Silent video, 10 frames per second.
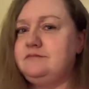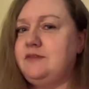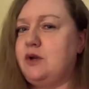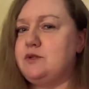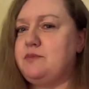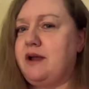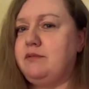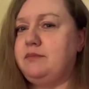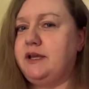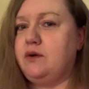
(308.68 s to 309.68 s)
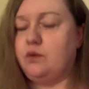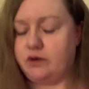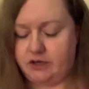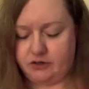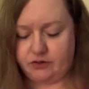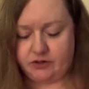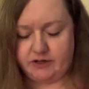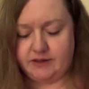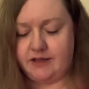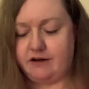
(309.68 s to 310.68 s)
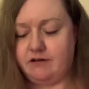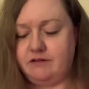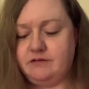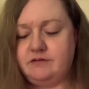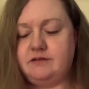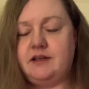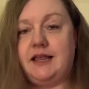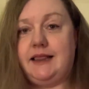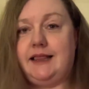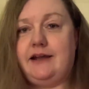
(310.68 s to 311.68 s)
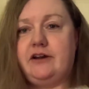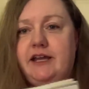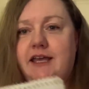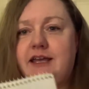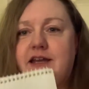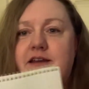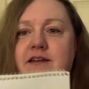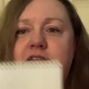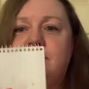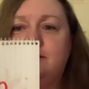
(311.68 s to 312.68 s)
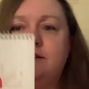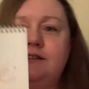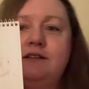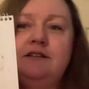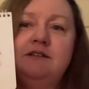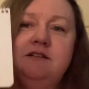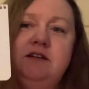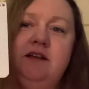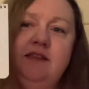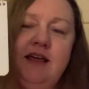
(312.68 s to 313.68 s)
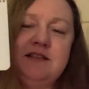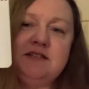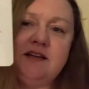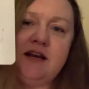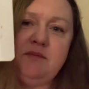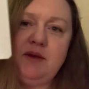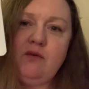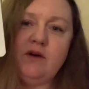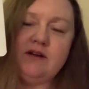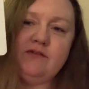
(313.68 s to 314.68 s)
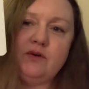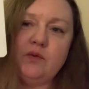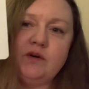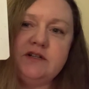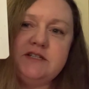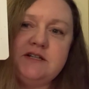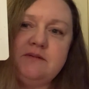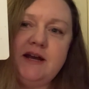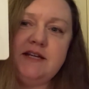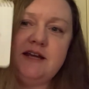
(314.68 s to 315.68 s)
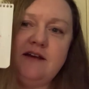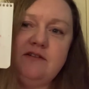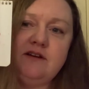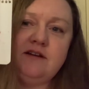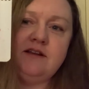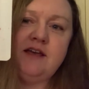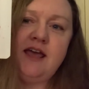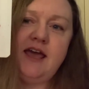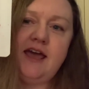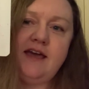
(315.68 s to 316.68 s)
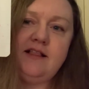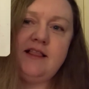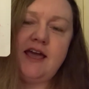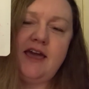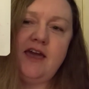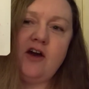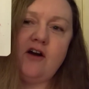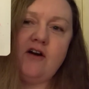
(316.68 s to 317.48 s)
there was probably a word you heard in there, larrikin. That's going to be one of your words to write down. L-A-R-R-A-K-I-N.